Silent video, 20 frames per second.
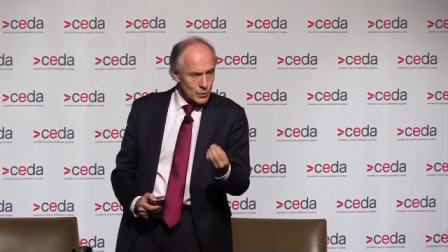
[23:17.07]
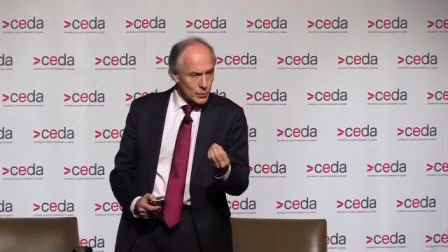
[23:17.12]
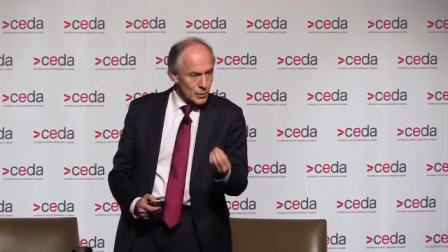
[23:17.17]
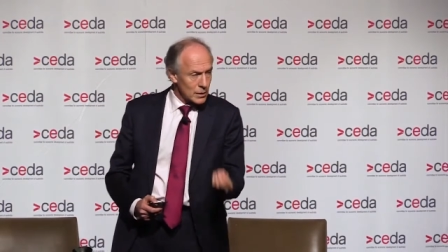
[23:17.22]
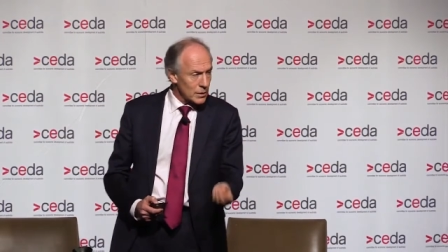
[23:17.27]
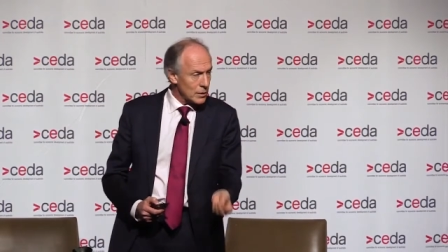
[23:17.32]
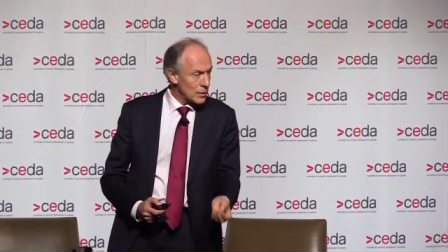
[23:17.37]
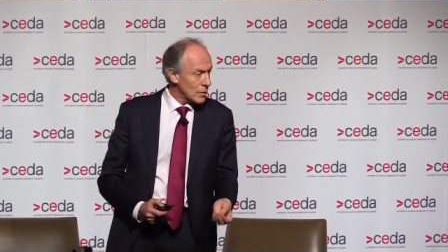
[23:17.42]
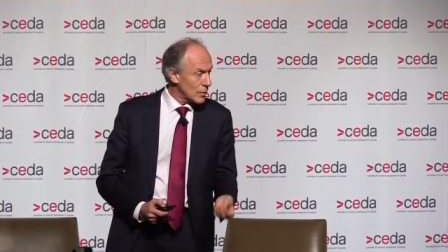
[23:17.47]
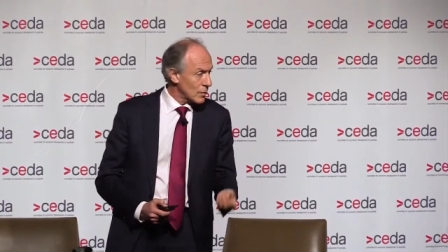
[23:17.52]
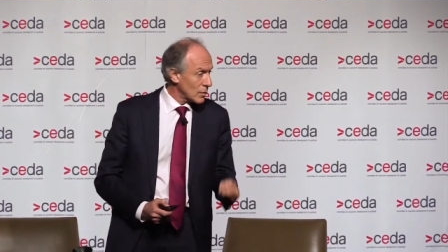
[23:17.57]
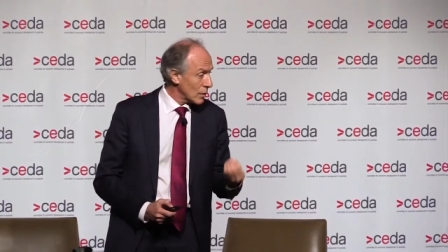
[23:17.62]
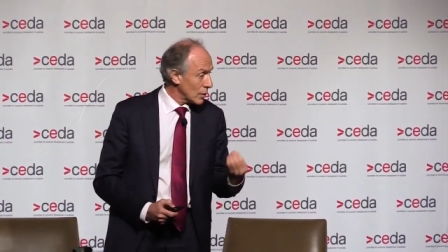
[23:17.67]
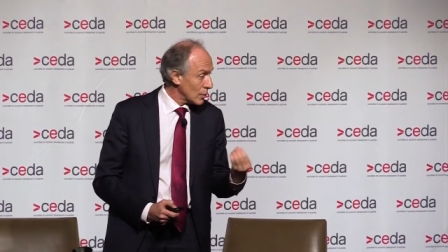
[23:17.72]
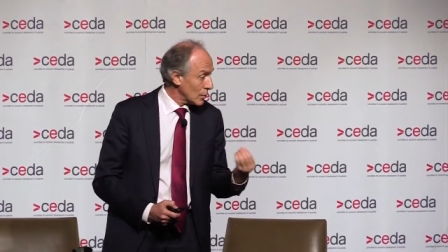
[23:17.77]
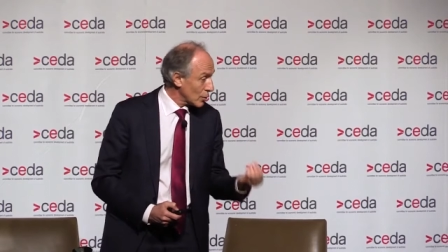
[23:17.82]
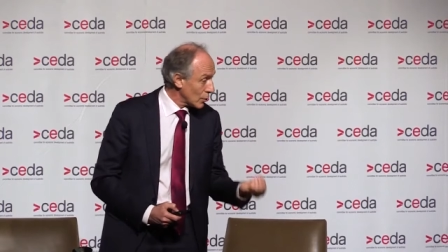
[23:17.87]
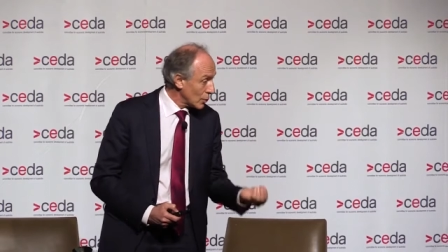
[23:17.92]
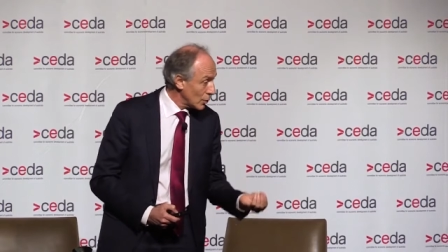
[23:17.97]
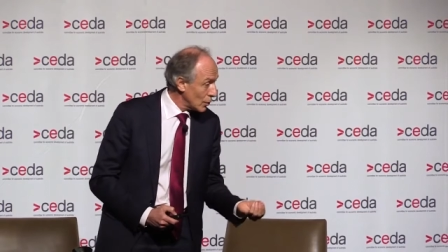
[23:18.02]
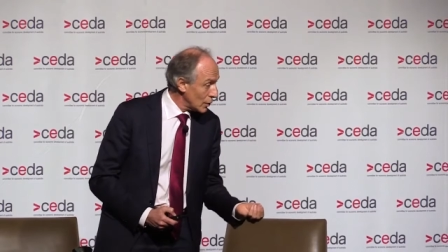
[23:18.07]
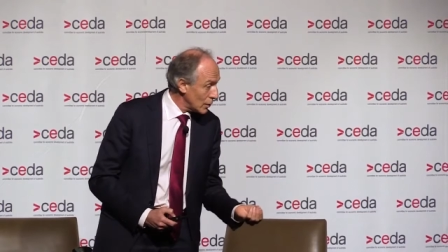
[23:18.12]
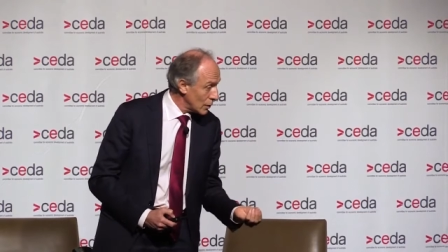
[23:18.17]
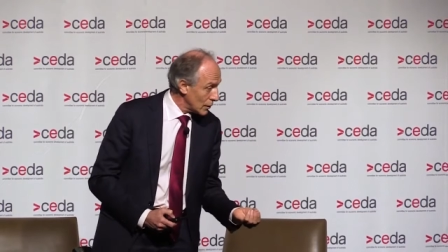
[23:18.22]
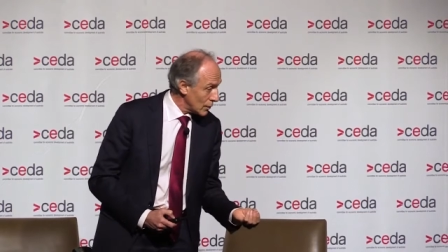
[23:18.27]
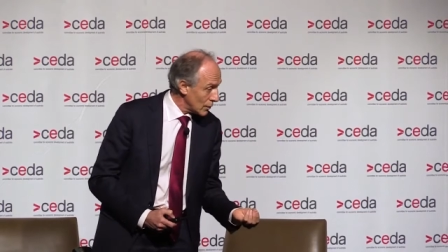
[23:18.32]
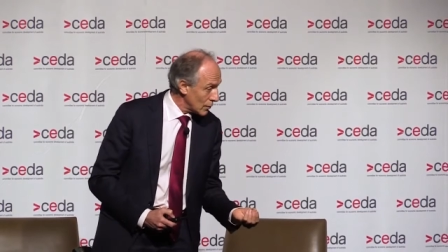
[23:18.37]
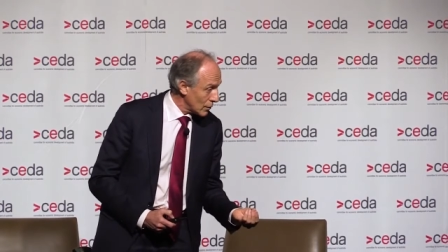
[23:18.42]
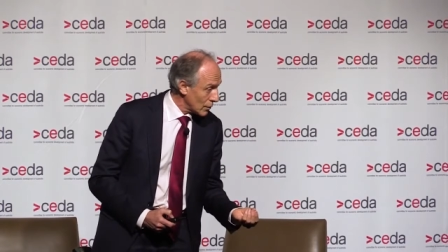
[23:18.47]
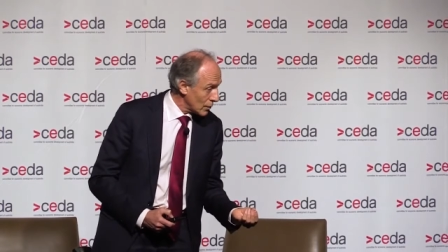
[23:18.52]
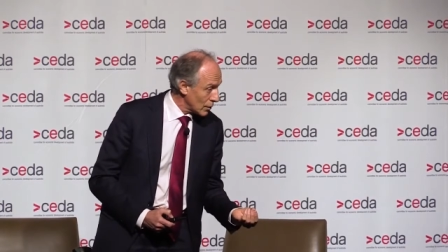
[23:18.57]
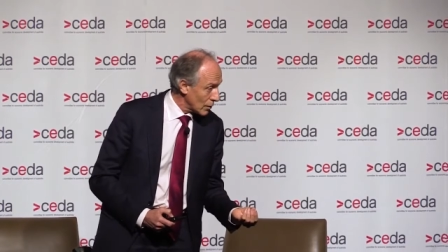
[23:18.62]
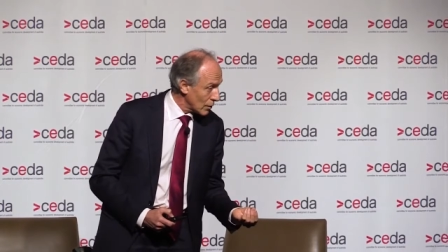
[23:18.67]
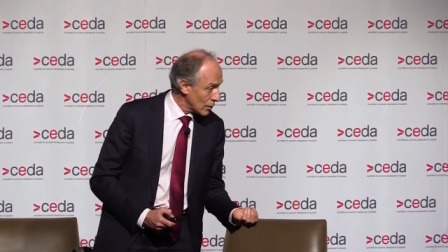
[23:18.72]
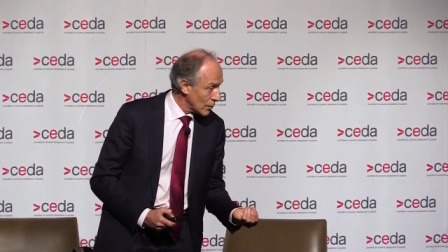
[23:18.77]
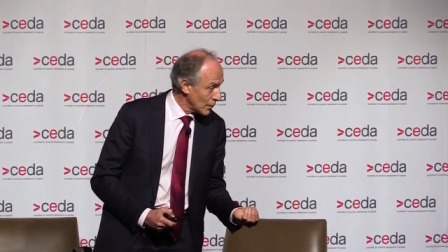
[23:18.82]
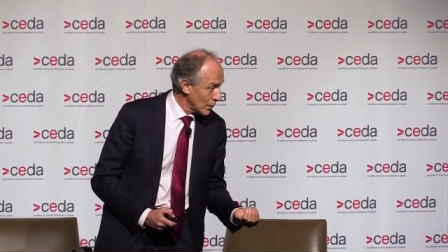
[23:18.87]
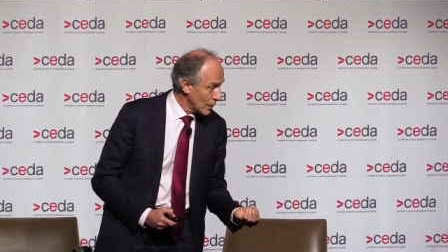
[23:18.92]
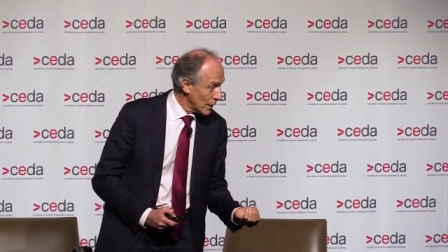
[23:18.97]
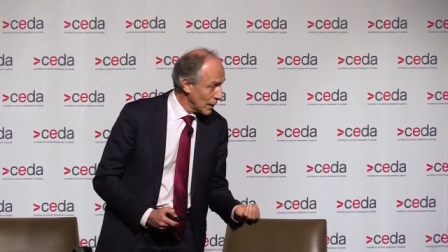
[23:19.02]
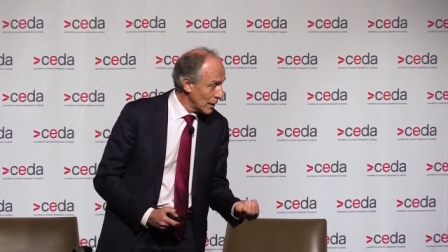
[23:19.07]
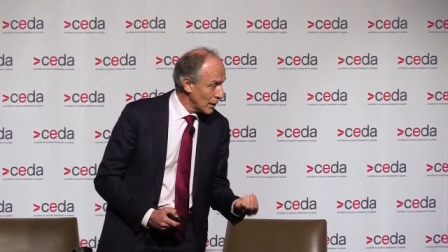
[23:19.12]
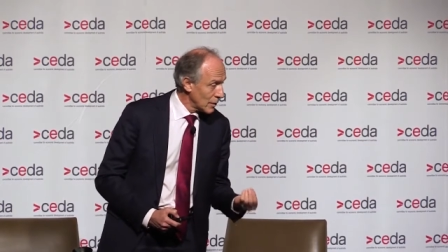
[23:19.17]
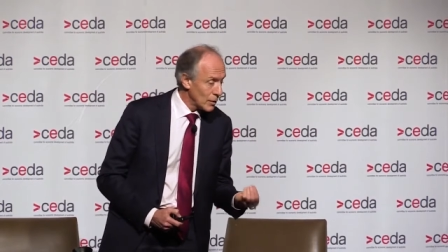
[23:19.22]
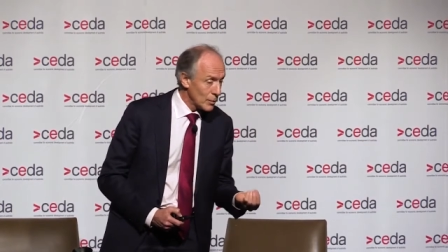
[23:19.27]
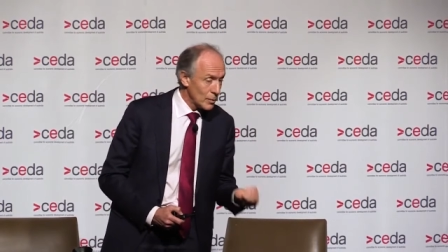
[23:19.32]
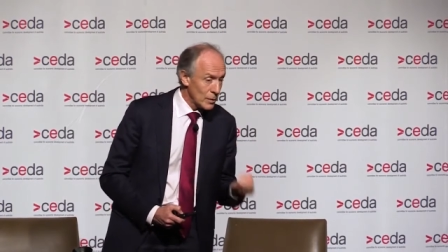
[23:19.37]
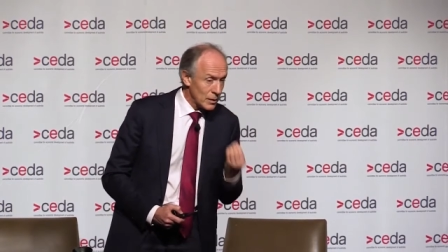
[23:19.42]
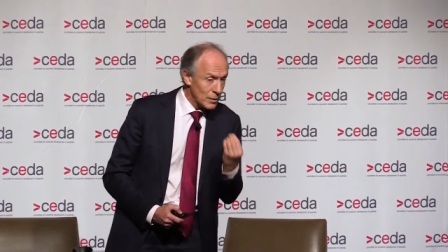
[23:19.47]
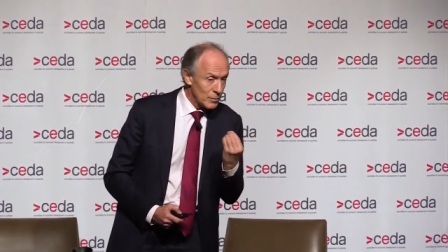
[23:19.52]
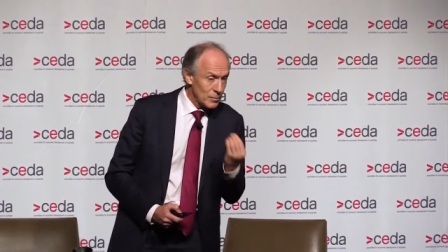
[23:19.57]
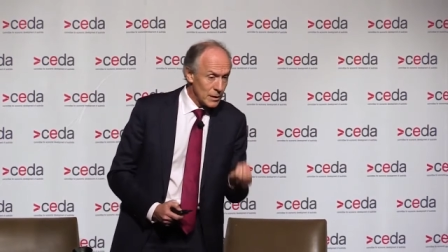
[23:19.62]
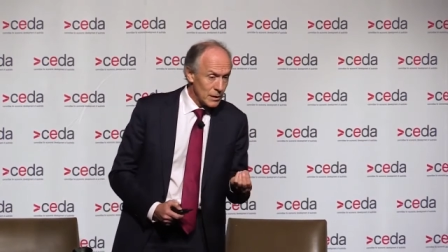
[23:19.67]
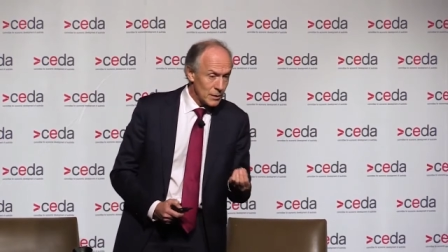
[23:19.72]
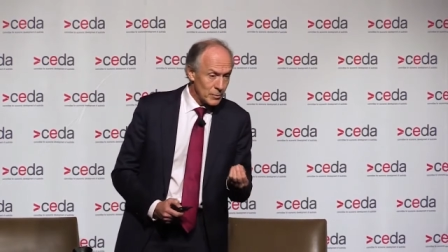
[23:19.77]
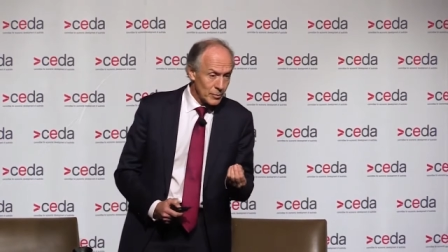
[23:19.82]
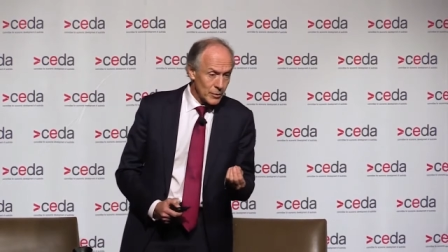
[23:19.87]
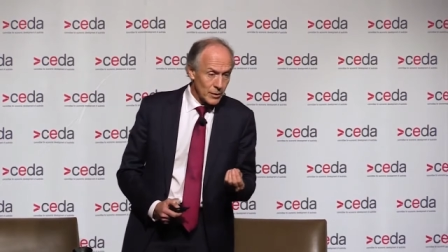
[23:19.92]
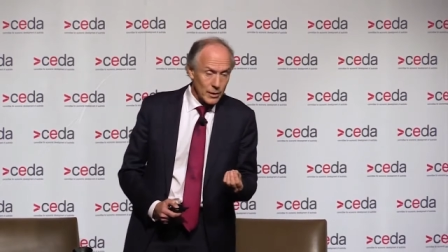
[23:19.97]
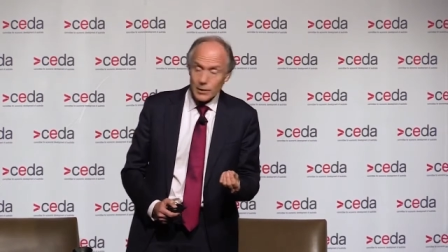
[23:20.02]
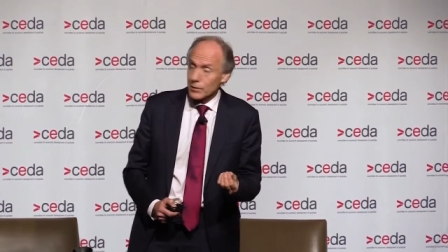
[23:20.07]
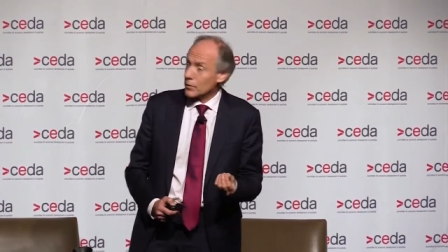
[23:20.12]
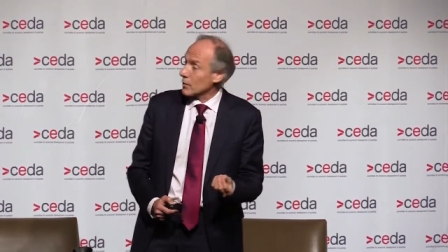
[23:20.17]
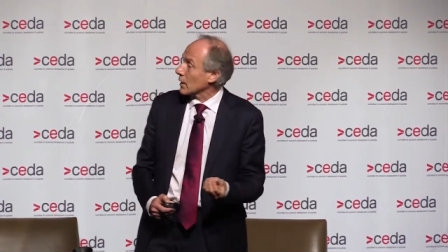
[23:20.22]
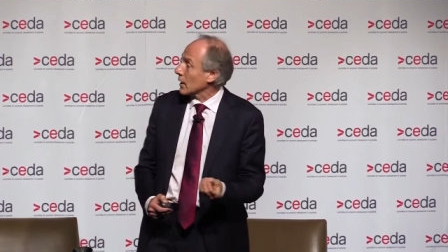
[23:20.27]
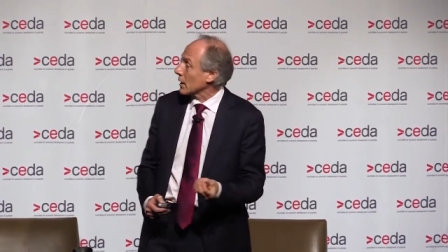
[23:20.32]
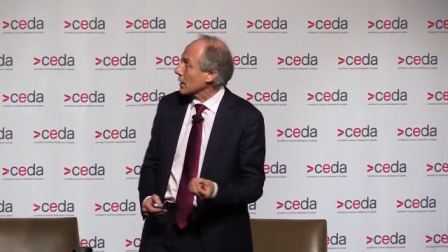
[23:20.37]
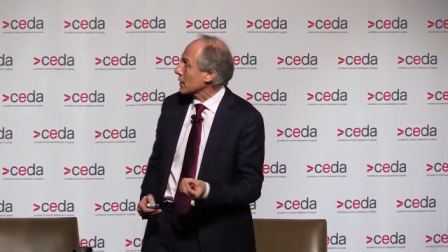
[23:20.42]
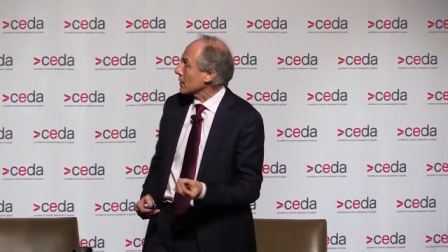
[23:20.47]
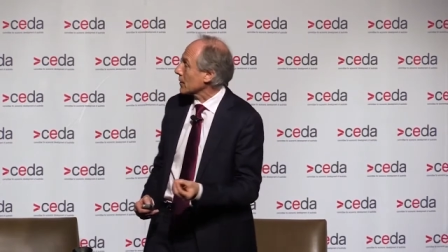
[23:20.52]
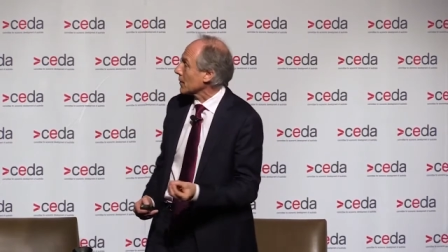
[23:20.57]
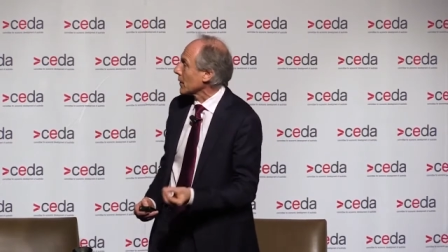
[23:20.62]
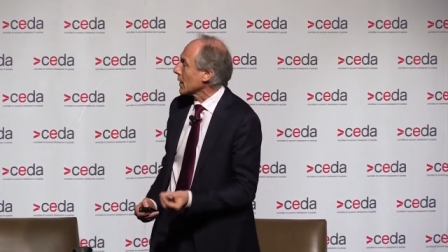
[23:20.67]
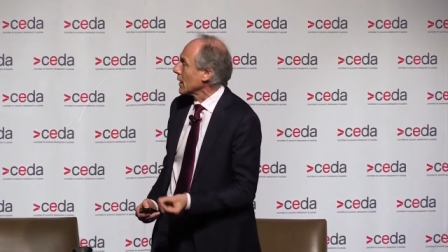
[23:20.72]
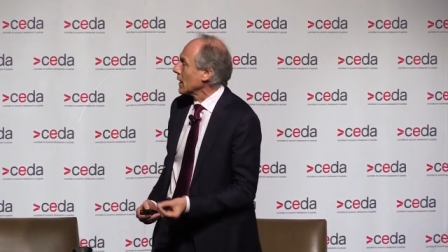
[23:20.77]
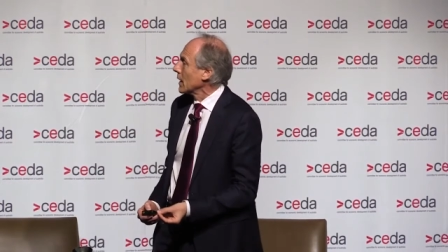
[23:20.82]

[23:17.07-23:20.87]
20 years ago, or 30 years ago, that we can meet a price target.